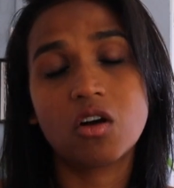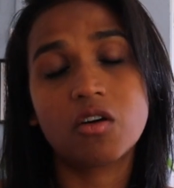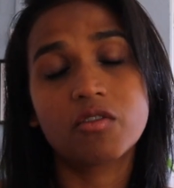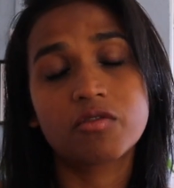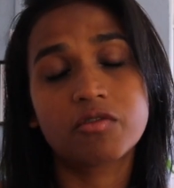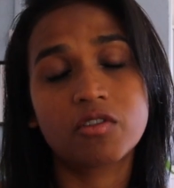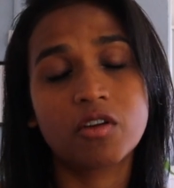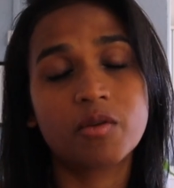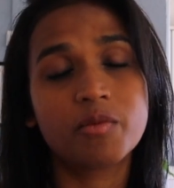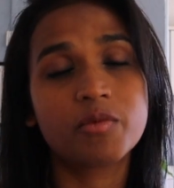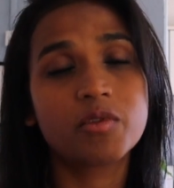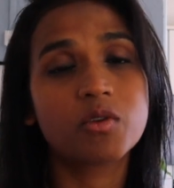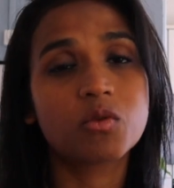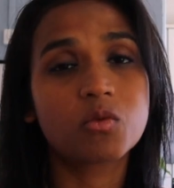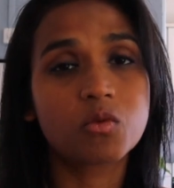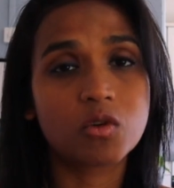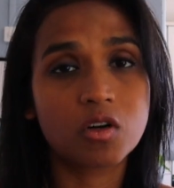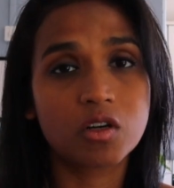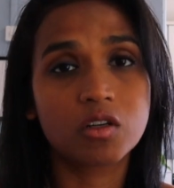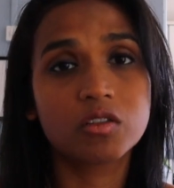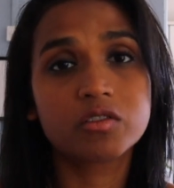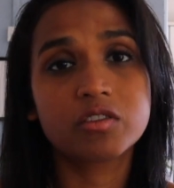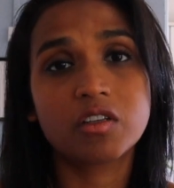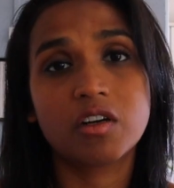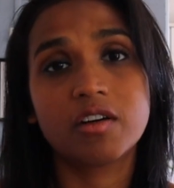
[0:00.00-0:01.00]
from the
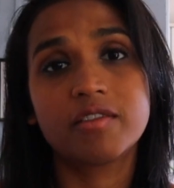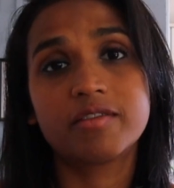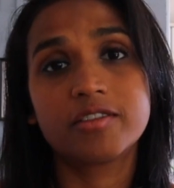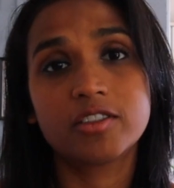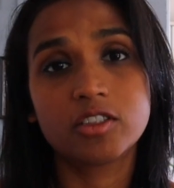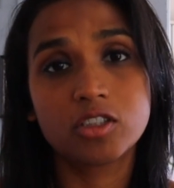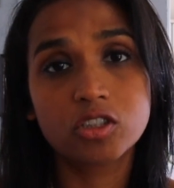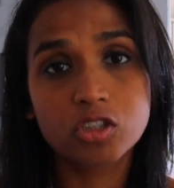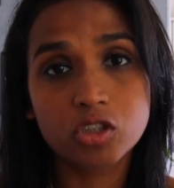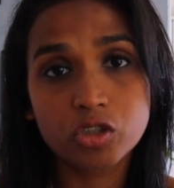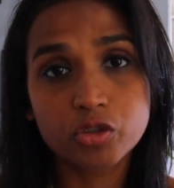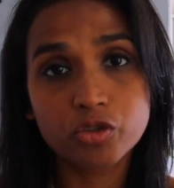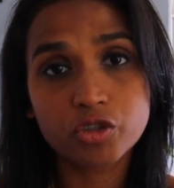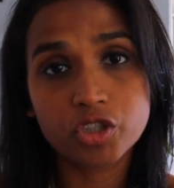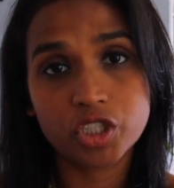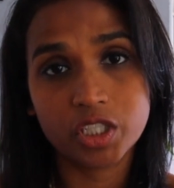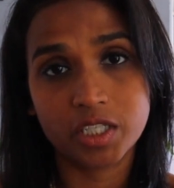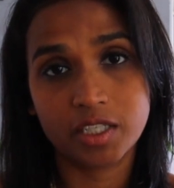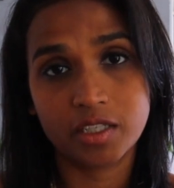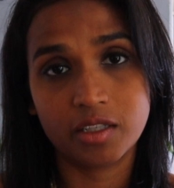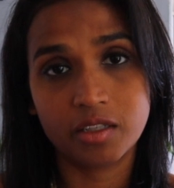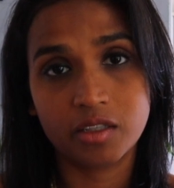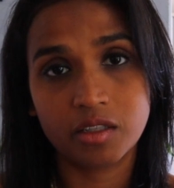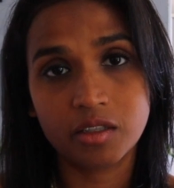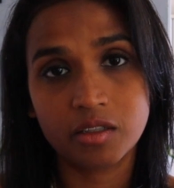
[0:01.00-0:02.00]
world of
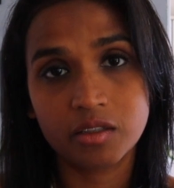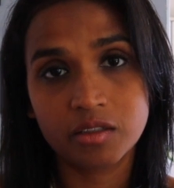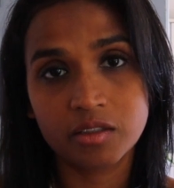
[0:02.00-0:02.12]
illusion.